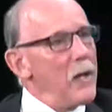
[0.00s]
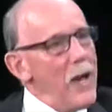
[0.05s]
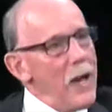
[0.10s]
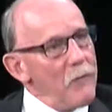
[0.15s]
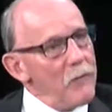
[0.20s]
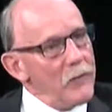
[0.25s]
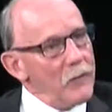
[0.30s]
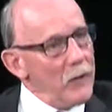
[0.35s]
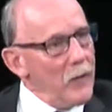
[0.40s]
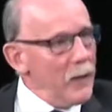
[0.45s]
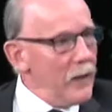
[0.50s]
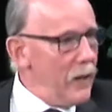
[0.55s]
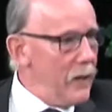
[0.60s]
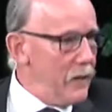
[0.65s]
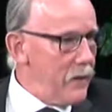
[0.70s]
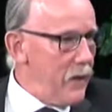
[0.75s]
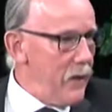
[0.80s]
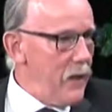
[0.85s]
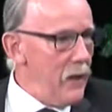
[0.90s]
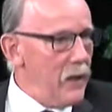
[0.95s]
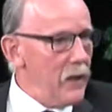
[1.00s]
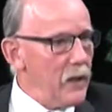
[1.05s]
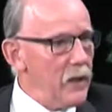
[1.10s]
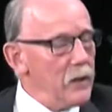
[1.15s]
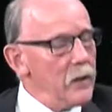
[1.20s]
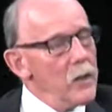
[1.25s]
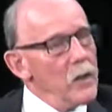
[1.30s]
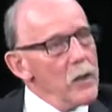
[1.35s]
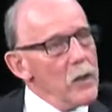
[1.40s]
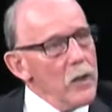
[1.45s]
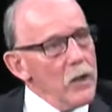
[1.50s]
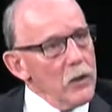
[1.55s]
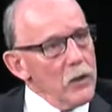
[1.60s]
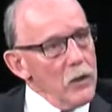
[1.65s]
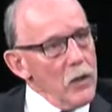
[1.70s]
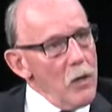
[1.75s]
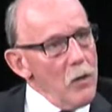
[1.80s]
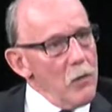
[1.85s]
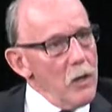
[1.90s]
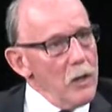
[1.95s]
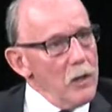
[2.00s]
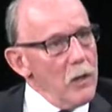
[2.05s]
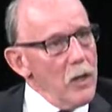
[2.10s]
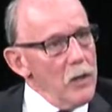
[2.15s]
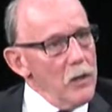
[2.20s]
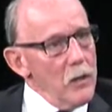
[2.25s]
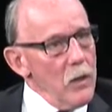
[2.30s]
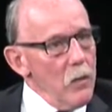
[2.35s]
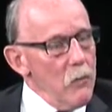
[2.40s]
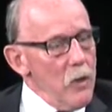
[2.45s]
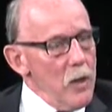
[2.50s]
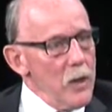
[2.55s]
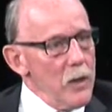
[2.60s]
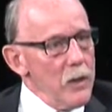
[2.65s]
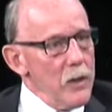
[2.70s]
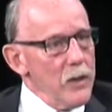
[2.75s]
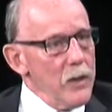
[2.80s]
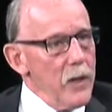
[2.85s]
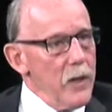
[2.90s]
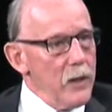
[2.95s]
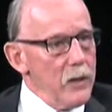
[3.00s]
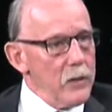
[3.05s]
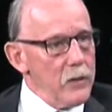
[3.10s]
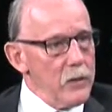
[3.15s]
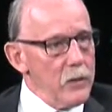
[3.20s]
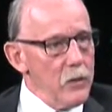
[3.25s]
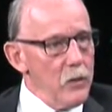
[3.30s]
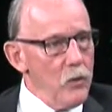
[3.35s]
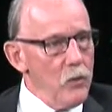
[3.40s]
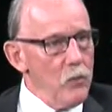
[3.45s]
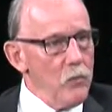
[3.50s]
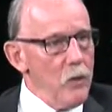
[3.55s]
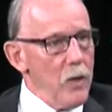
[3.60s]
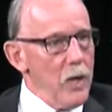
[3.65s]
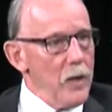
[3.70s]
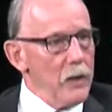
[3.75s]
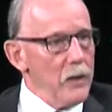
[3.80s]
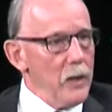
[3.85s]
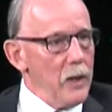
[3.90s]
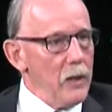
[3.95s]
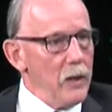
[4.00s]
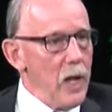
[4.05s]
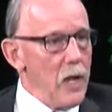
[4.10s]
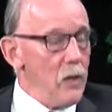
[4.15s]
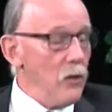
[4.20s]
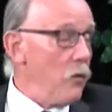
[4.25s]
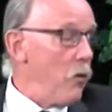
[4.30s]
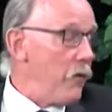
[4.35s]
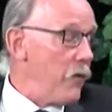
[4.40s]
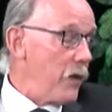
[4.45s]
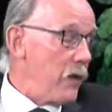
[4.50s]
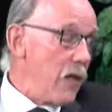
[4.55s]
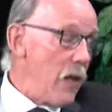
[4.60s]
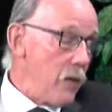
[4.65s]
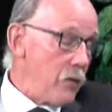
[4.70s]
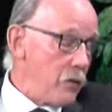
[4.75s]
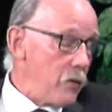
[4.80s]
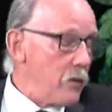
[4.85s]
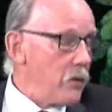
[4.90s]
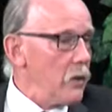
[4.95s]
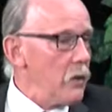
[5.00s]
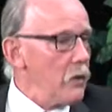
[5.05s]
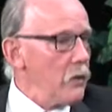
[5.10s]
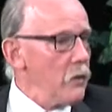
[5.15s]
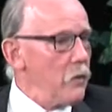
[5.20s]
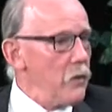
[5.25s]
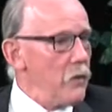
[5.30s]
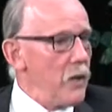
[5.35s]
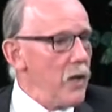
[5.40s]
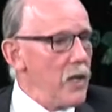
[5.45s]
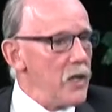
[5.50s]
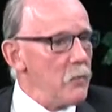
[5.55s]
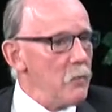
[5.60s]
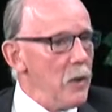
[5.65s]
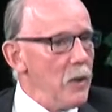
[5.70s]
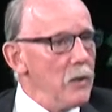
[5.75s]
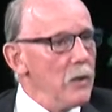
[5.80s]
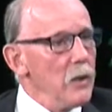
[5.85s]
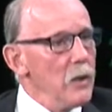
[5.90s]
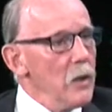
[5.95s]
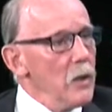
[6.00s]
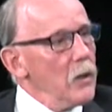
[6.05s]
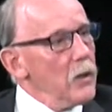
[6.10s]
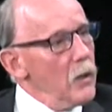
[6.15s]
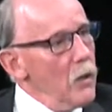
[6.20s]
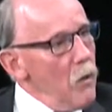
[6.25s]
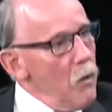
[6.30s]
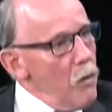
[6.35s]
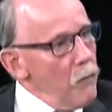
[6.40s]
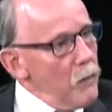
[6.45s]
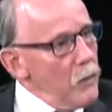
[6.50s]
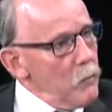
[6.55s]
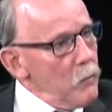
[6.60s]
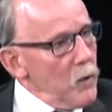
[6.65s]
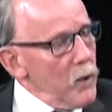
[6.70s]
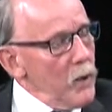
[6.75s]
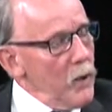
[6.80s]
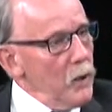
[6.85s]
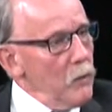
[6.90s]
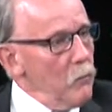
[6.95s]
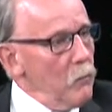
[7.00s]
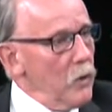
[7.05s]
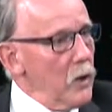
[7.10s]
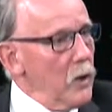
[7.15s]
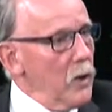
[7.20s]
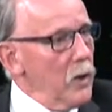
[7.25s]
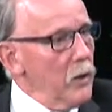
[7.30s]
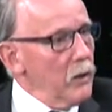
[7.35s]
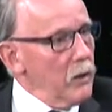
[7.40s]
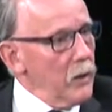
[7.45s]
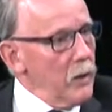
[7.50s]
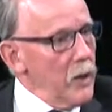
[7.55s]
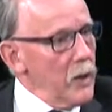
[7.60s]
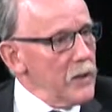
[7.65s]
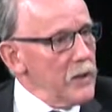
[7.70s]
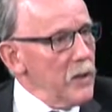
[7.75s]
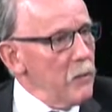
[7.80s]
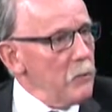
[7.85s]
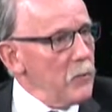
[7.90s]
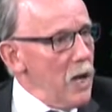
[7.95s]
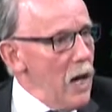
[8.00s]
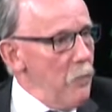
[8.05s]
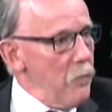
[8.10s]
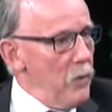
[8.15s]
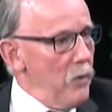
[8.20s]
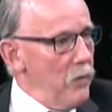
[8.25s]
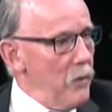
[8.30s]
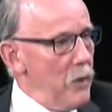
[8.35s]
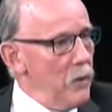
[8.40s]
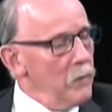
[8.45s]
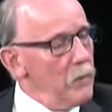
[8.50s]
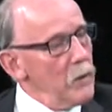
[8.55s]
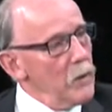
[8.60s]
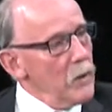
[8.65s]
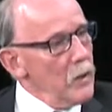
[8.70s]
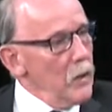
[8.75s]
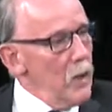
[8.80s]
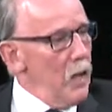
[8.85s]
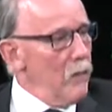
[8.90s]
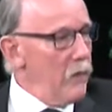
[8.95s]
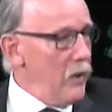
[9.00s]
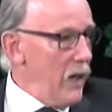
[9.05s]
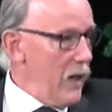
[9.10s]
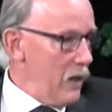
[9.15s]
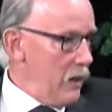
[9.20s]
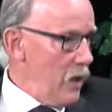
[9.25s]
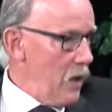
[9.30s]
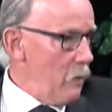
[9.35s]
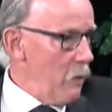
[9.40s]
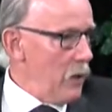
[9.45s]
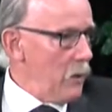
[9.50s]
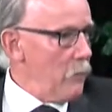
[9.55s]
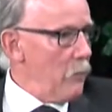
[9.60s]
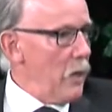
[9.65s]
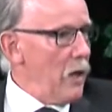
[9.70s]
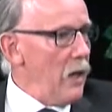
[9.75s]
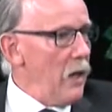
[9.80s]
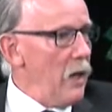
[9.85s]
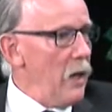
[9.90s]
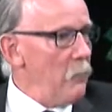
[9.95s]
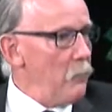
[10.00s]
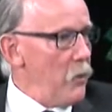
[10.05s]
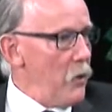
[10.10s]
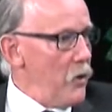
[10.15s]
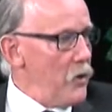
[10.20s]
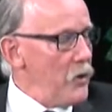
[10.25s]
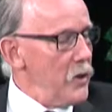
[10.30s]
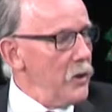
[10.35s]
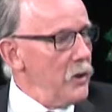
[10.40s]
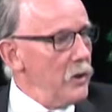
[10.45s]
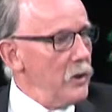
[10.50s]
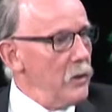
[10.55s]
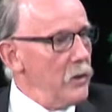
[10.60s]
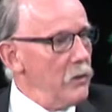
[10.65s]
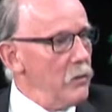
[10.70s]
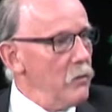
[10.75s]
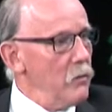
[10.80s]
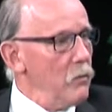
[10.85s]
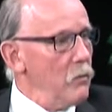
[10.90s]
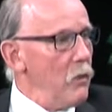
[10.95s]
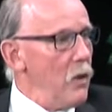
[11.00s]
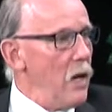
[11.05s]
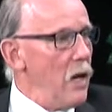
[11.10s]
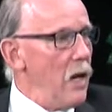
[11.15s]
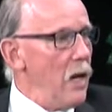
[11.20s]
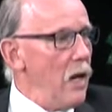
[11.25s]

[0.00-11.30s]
We haven't done anything, and one of the things too, and I don't know if the council is going to do this, but hopefully we're gonna get some type of an economic person to